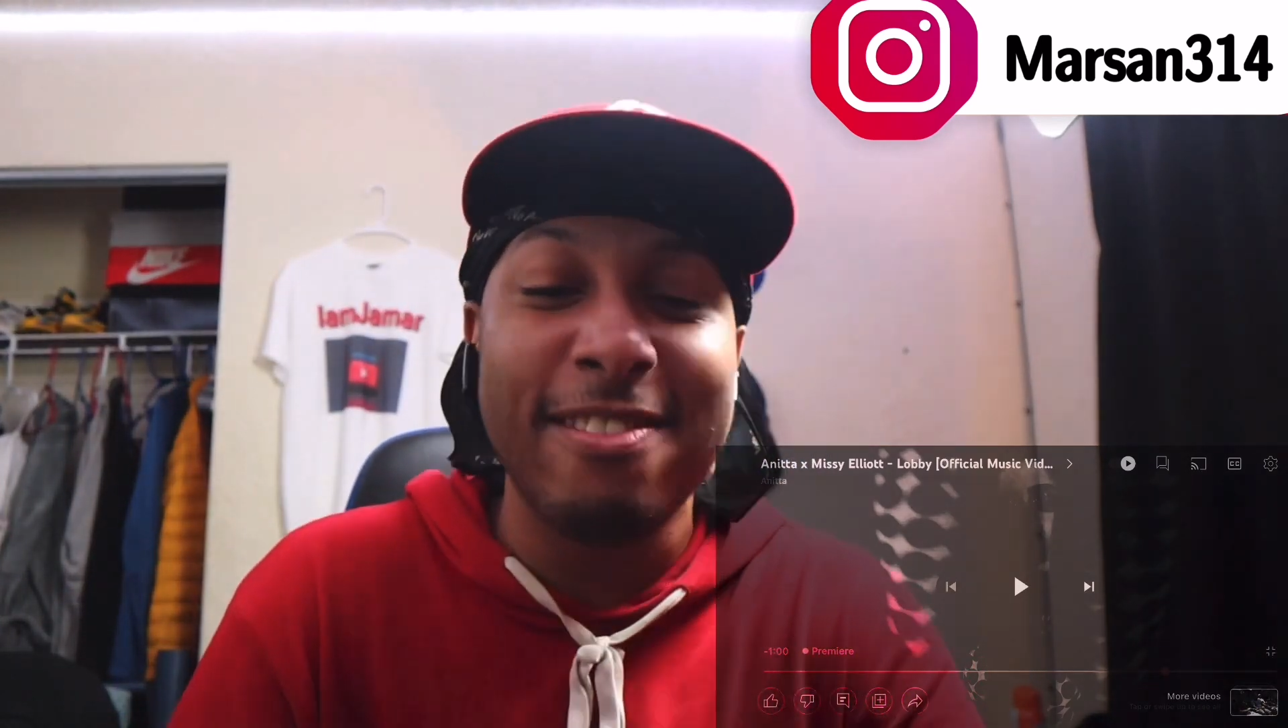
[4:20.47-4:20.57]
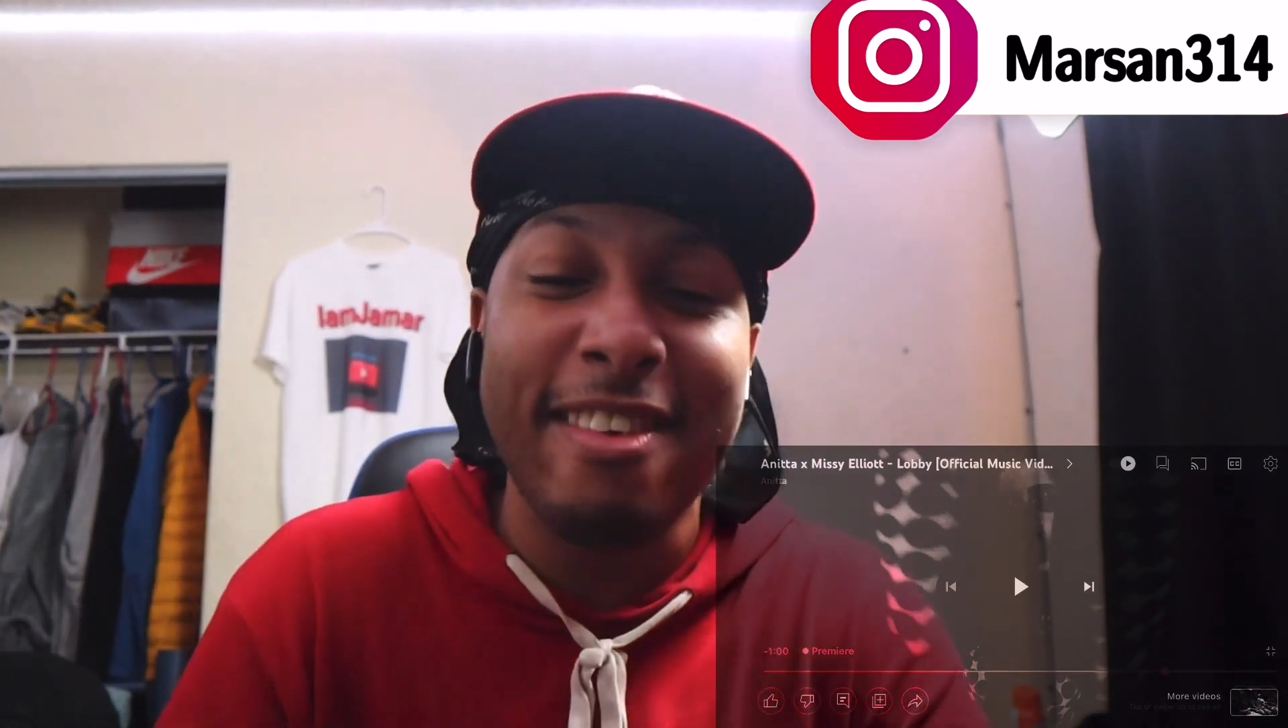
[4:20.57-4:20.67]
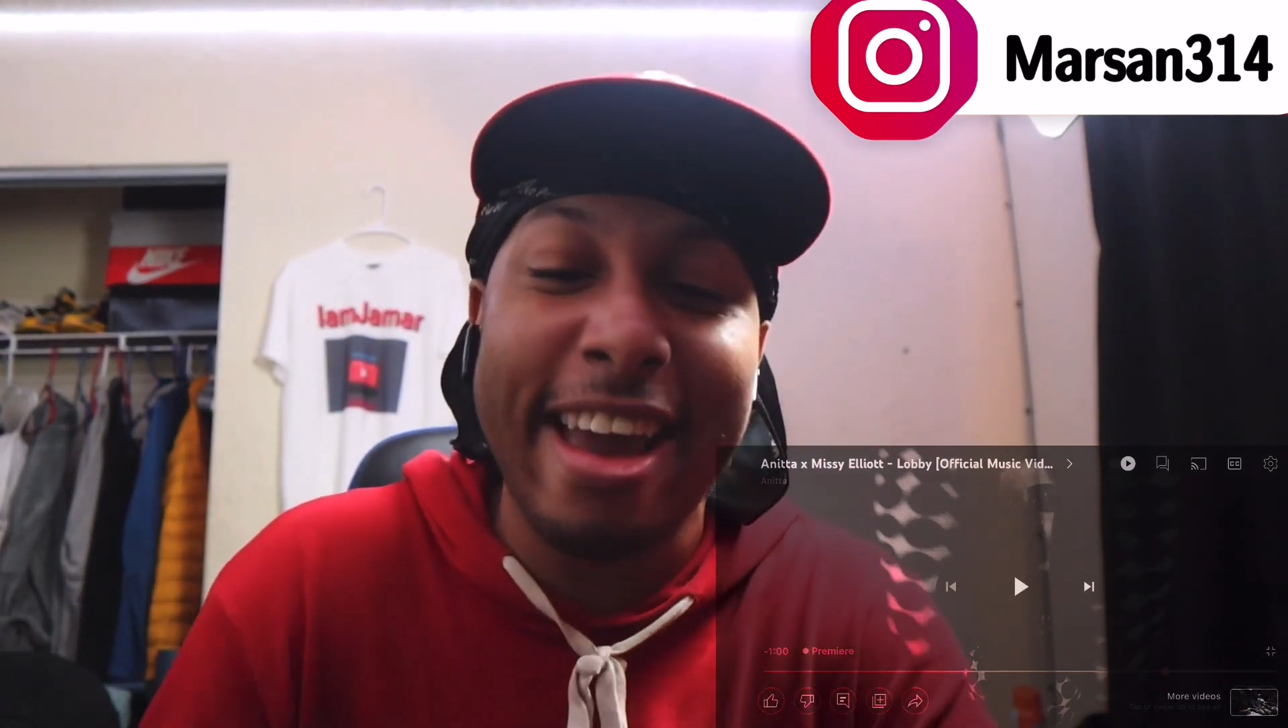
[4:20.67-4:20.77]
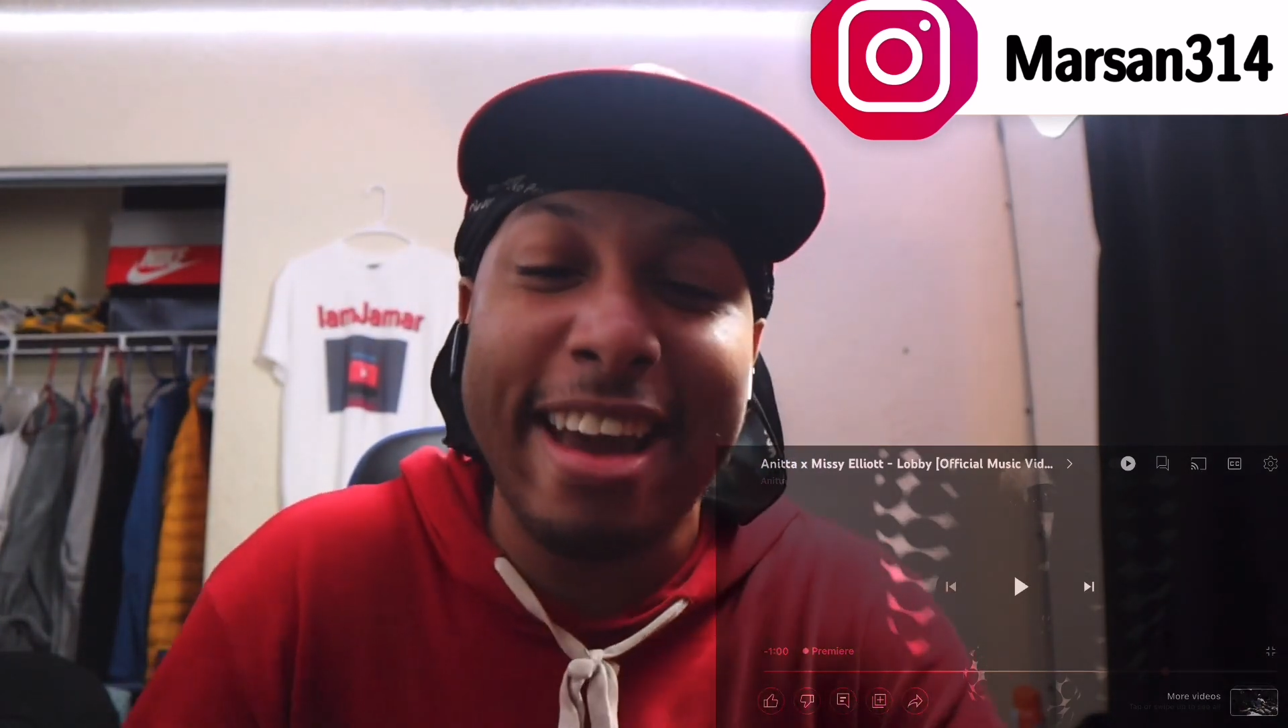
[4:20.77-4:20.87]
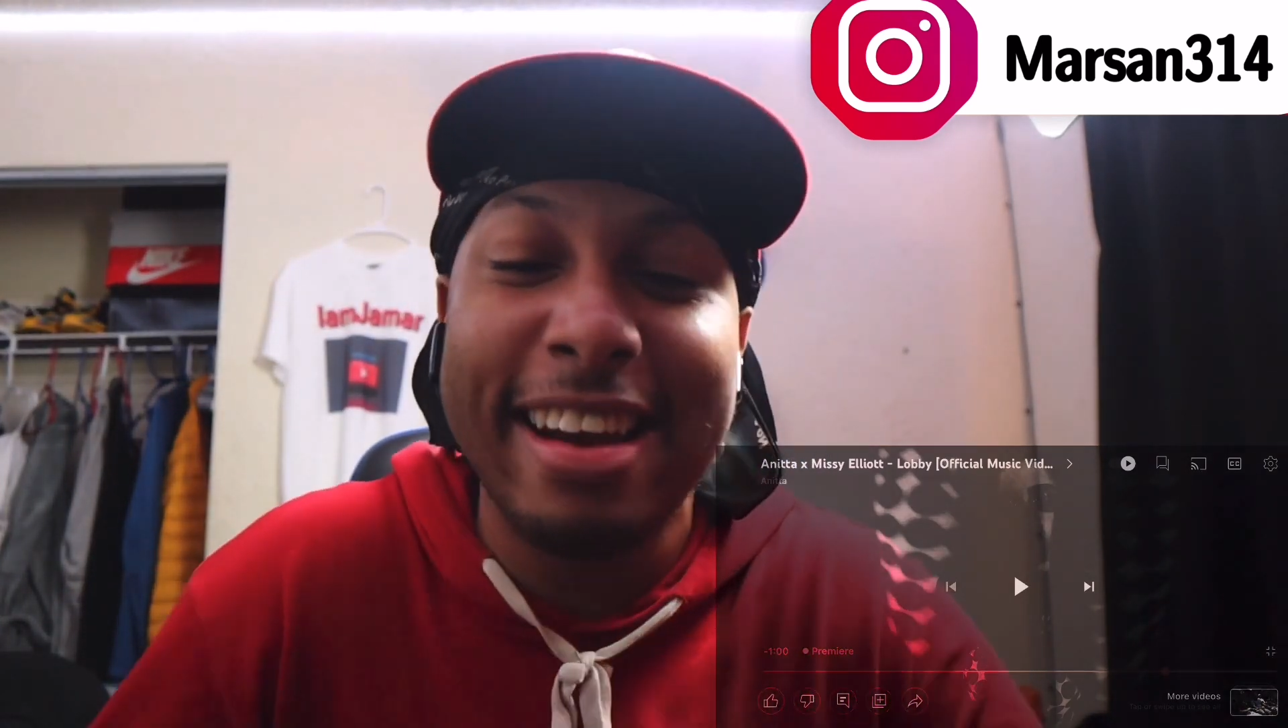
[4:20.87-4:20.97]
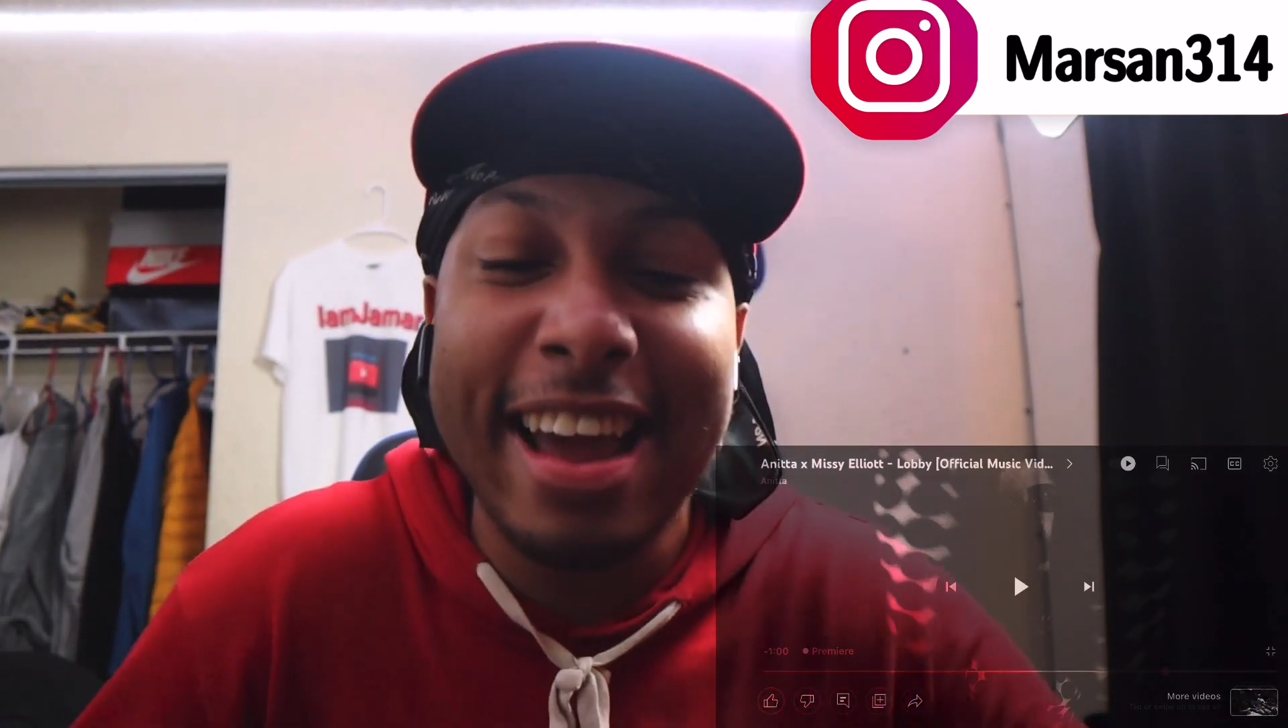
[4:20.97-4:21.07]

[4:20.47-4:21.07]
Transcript: man.